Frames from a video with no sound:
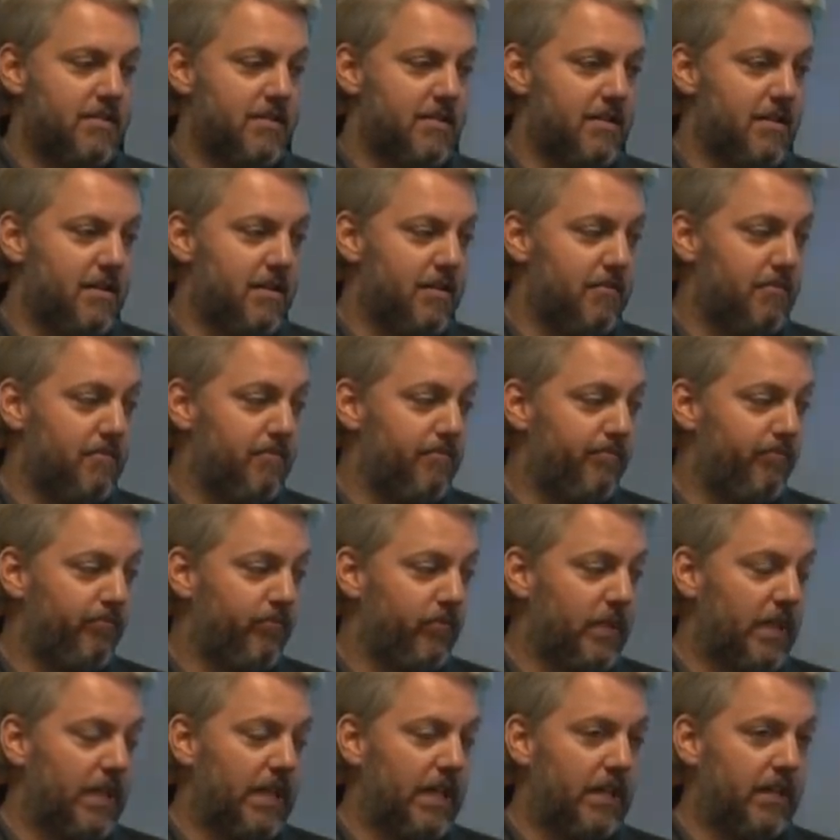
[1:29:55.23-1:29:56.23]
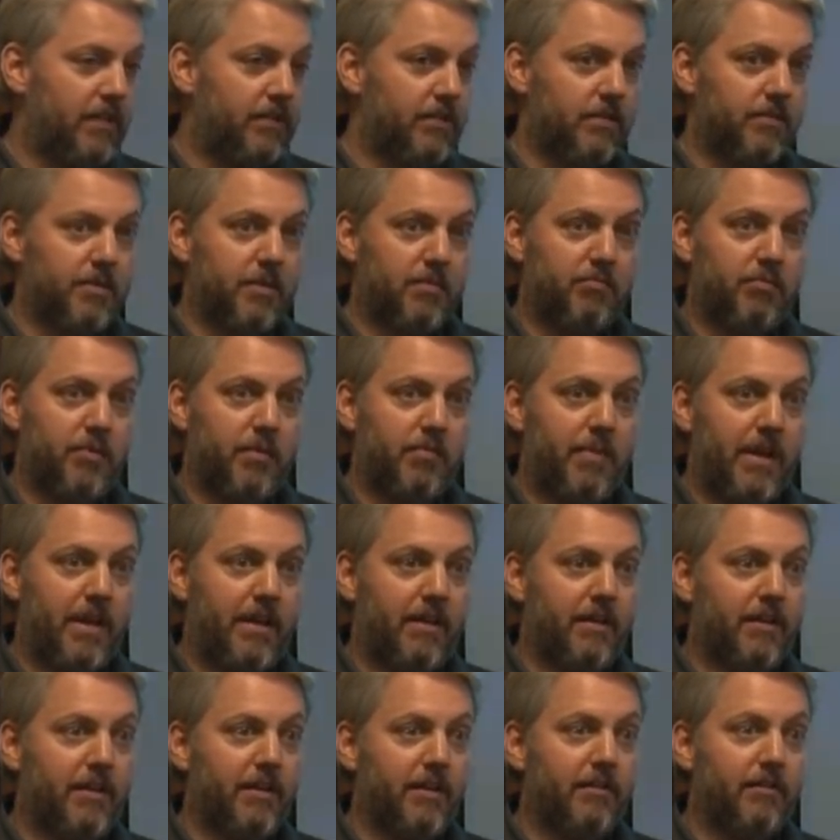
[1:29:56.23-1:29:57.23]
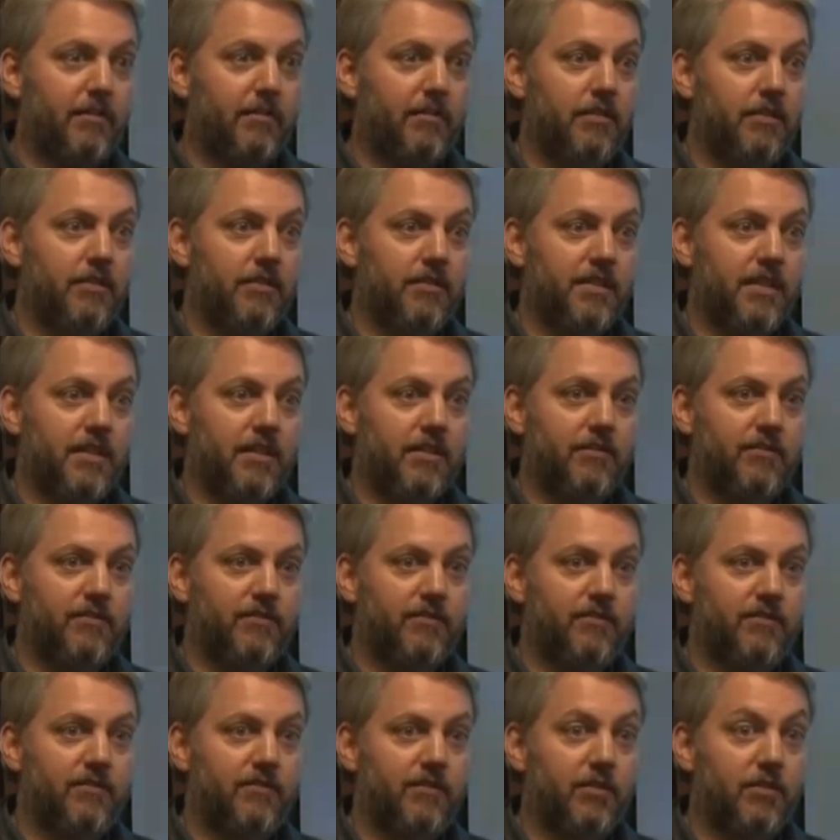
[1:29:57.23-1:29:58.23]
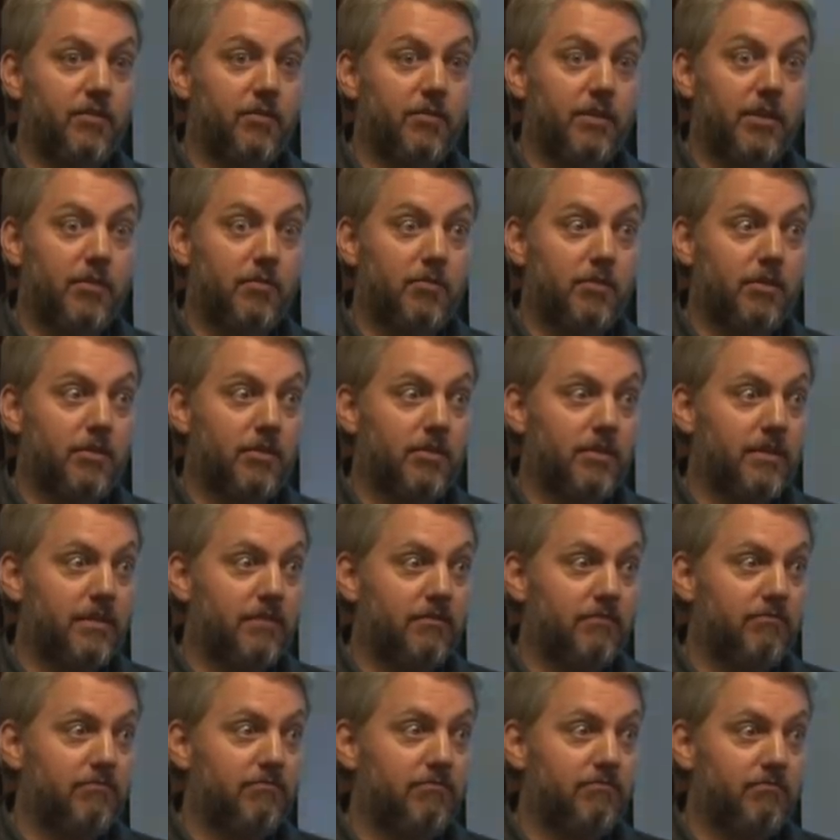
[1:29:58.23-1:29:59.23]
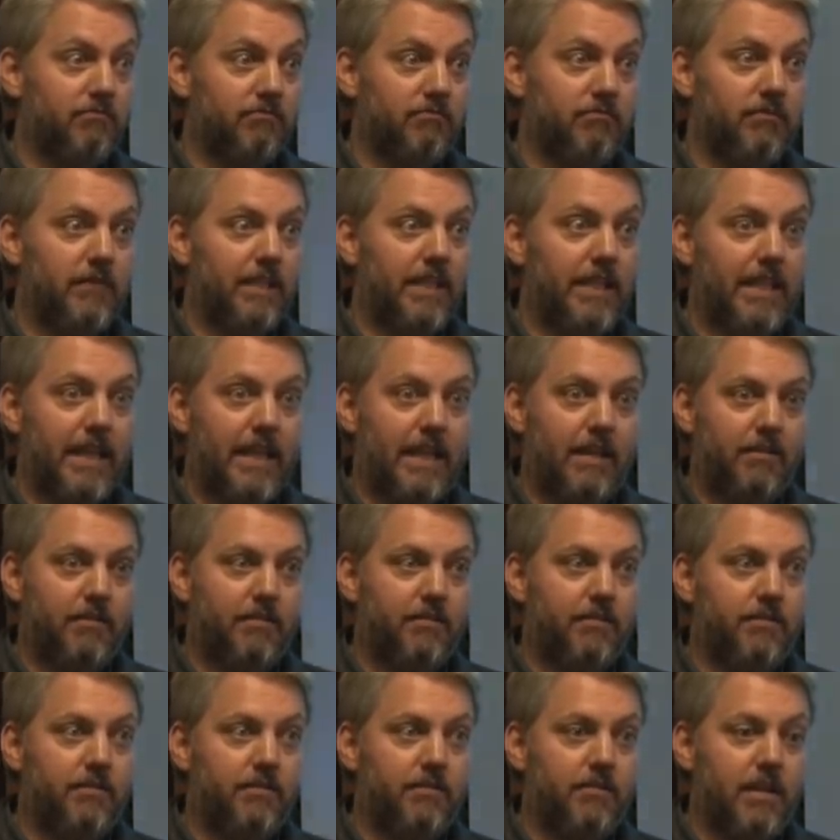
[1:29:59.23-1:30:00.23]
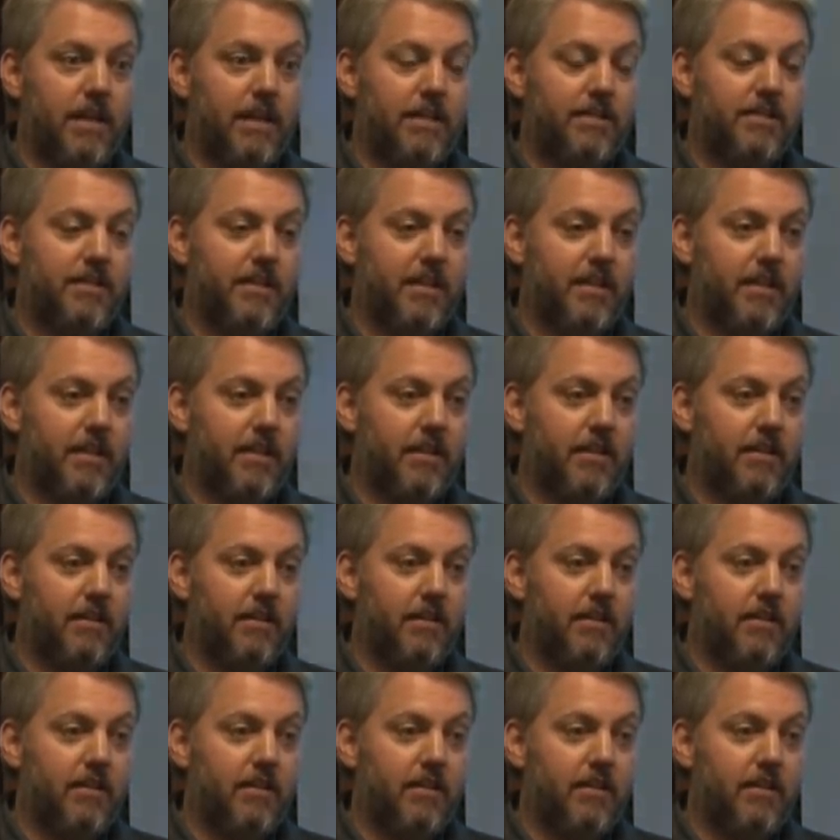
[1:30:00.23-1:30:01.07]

Um, uh, in terms of preparing yourself for the real world and getting out. And I'd say,